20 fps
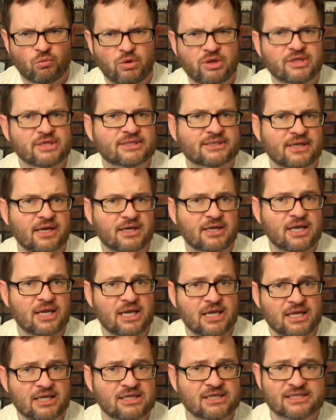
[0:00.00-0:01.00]
when the sun
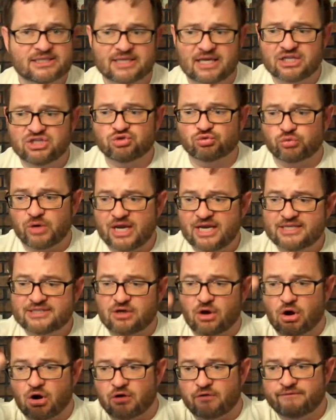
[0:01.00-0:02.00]
the sun's
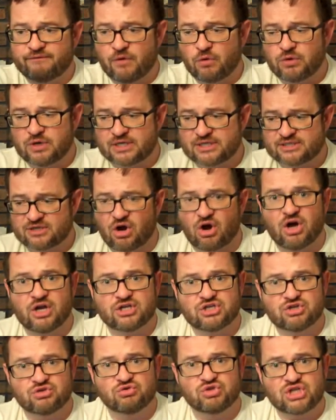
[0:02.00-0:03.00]
rays are focused
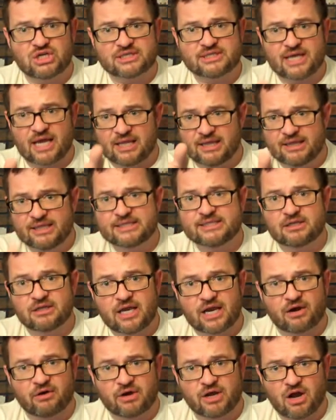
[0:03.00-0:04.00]
onto just a
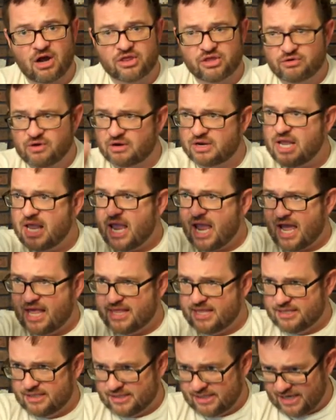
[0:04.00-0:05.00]
little area on the ground
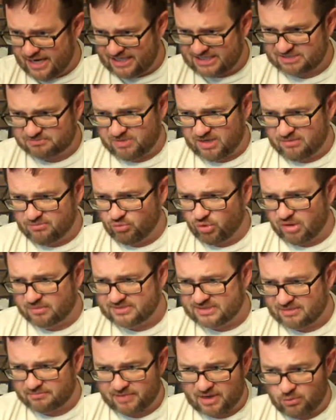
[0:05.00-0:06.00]
and then the next beam
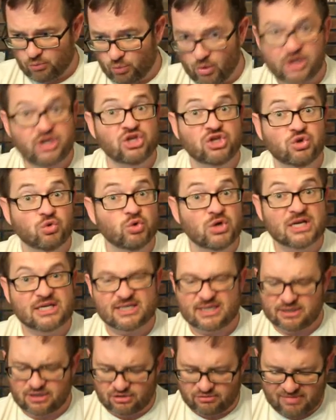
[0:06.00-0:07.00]
warms up one
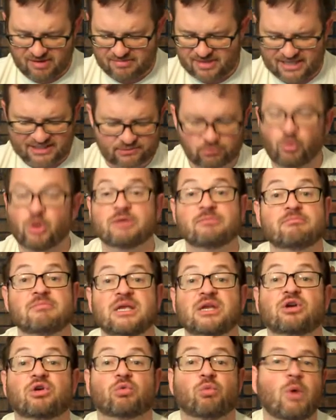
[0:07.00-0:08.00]
unit you know maybe that's one
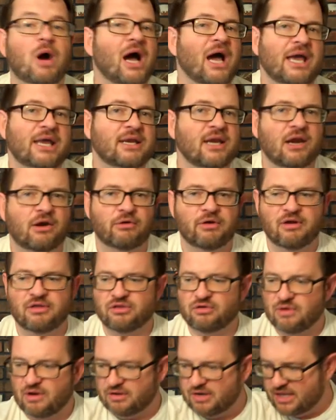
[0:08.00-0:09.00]
meter wide area
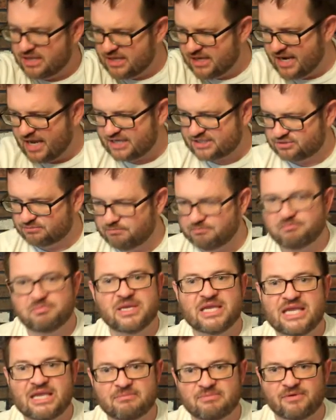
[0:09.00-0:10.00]
on the ground and the next
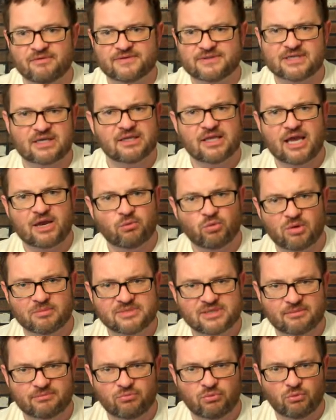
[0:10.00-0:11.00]
beam of sunlight
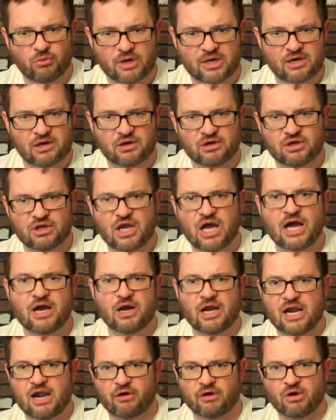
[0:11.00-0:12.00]
warms up one
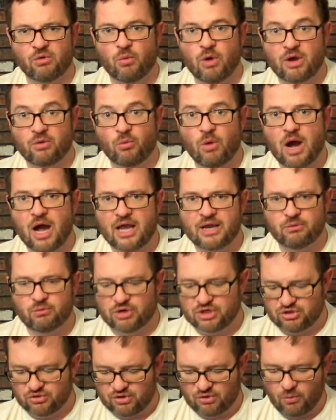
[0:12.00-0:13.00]
uh, an area one wide
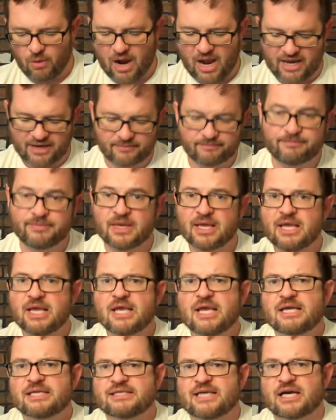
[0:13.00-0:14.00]
one unit wide
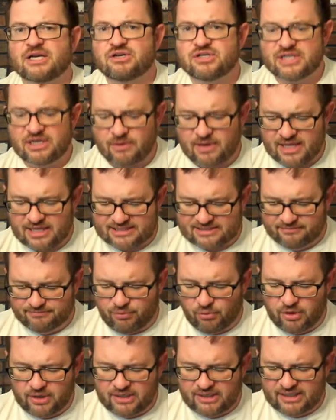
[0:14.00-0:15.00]
to understand why that's
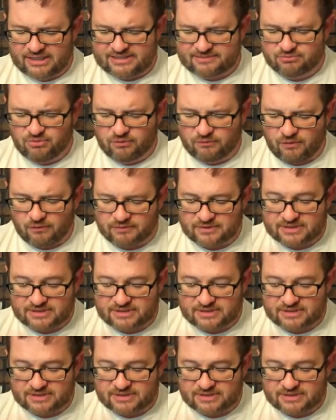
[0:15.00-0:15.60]
important let's move